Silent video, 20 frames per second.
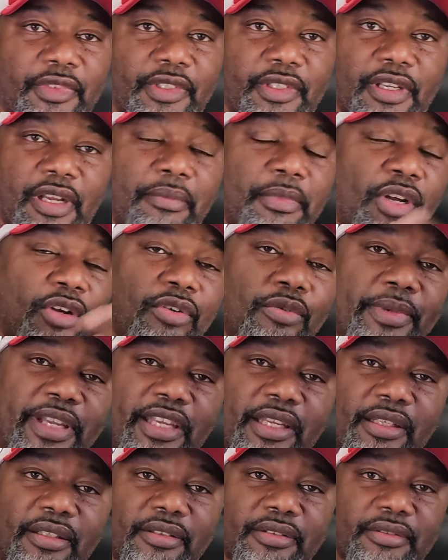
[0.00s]
Come on,
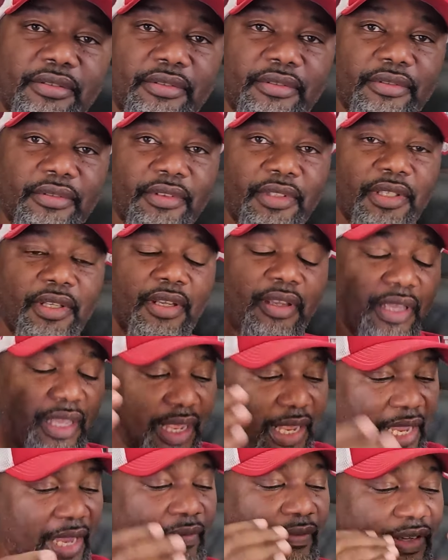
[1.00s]
man.
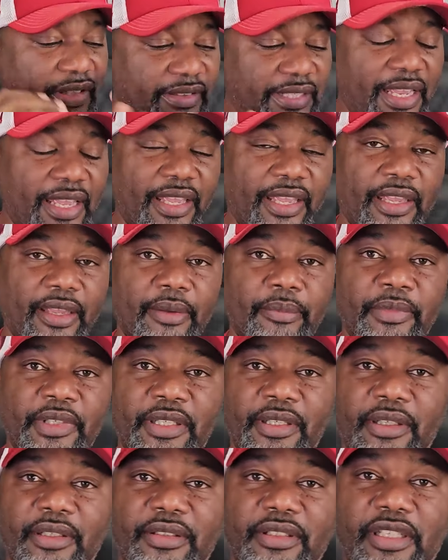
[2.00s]
Every time
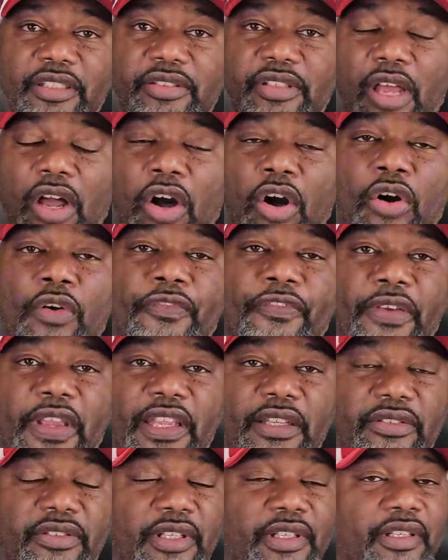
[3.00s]
this
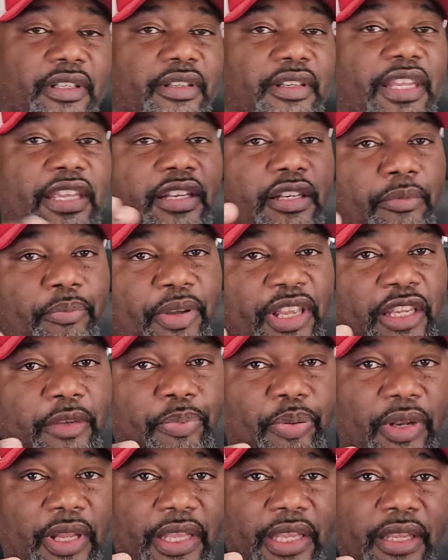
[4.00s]
offense need a
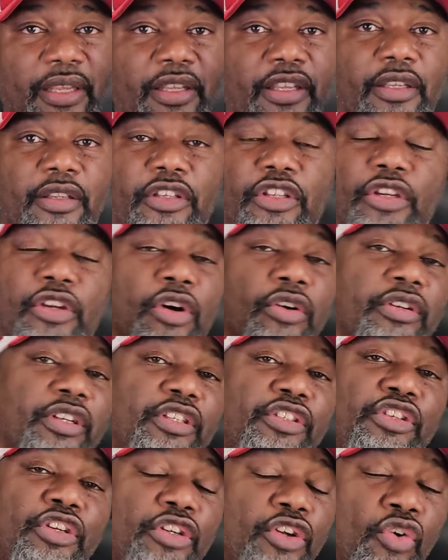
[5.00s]
big play, you're
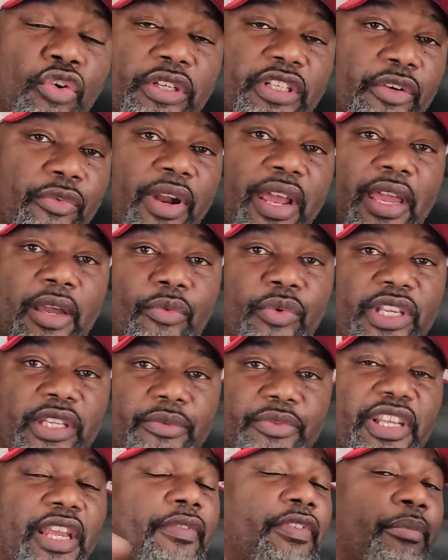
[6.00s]
going to Ryan
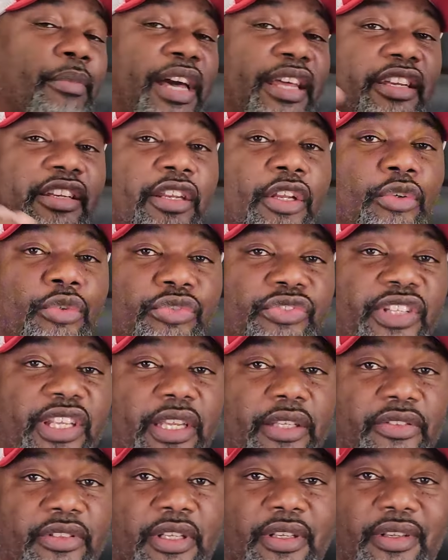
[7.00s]
Williams. Everybody knows
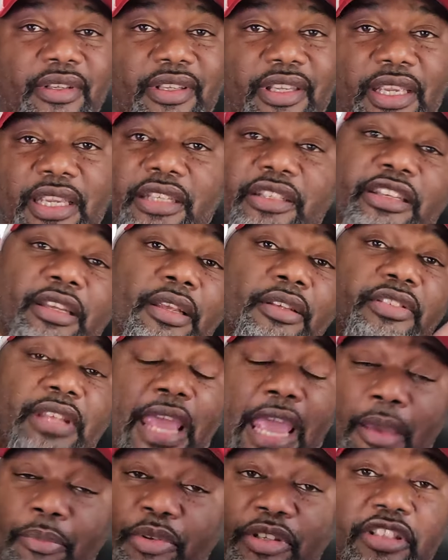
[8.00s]
this. He just
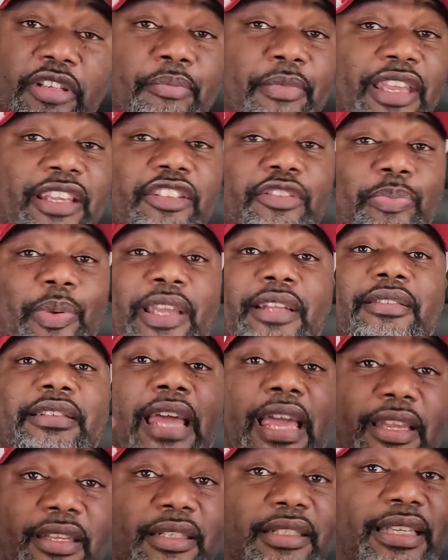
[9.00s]
happened to make
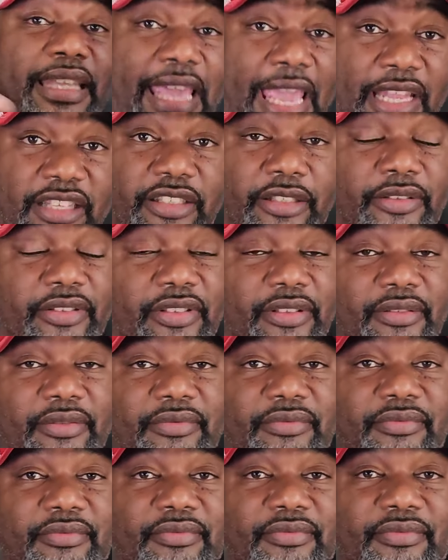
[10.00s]
spectacular catches.
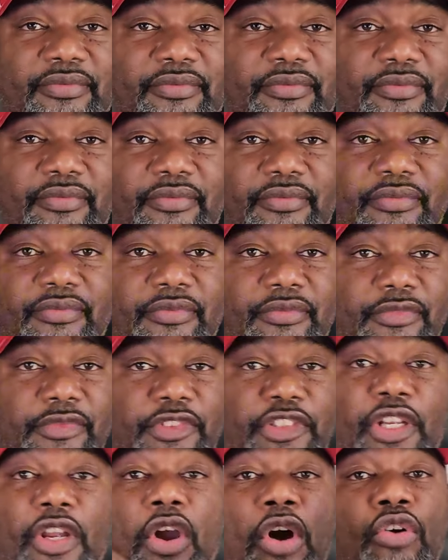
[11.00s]

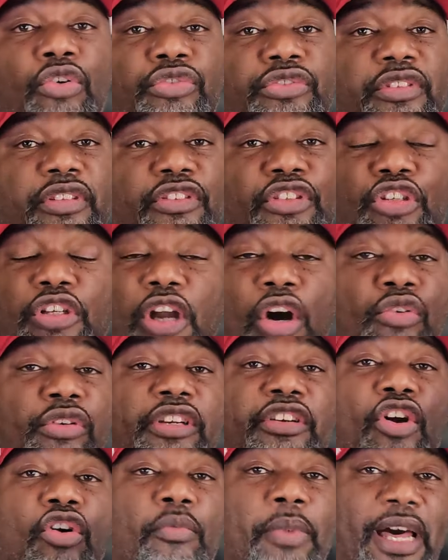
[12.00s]
You go
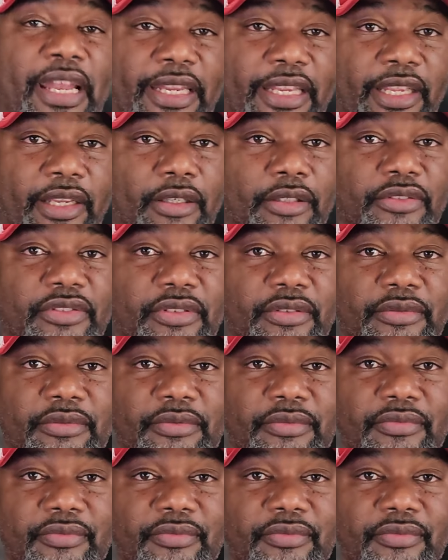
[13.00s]
to nobody else.